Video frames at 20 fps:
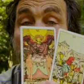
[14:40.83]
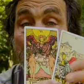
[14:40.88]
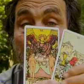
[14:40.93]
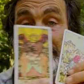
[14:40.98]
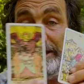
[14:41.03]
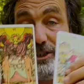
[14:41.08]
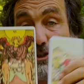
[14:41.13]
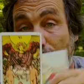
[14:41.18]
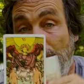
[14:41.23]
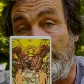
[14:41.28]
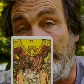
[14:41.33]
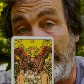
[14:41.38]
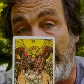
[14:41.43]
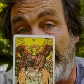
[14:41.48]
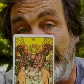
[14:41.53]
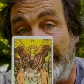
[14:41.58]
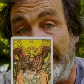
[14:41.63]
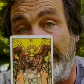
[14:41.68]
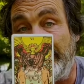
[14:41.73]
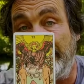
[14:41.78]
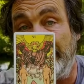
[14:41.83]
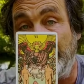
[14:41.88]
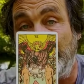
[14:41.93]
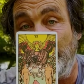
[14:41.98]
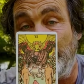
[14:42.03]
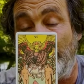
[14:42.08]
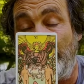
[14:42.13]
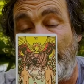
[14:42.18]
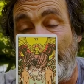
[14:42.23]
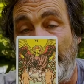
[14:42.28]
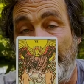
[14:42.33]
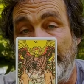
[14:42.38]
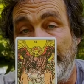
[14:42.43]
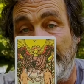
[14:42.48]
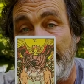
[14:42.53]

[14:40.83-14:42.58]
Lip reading: This is all about connecting to your higher